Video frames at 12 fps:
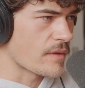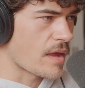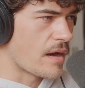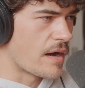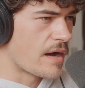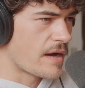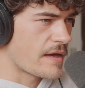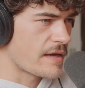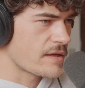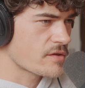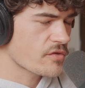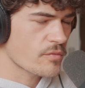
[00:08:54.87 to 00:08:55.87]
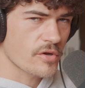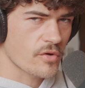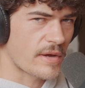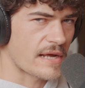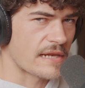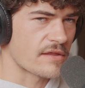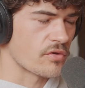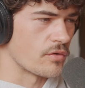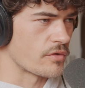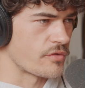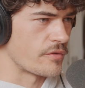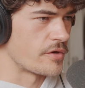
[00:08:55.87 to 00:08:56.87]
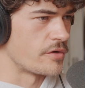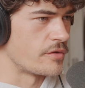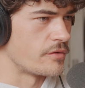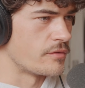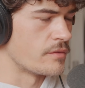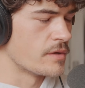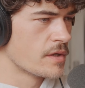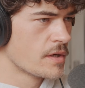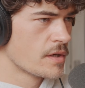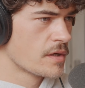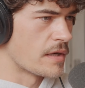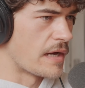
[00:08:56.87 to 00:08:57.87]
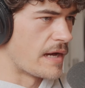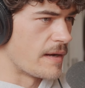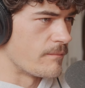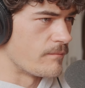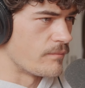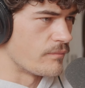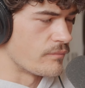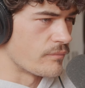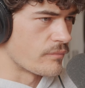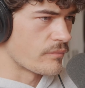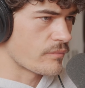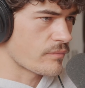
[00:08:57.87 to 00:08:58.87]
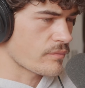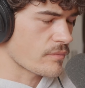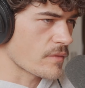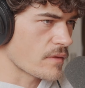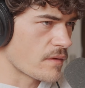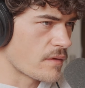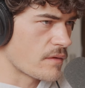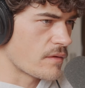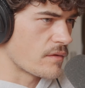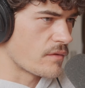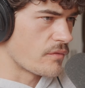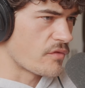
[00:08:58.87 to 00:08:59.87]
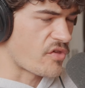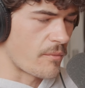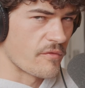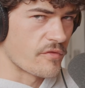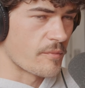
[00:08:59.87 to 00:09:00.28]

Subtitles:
I just want to quickly talk through some of the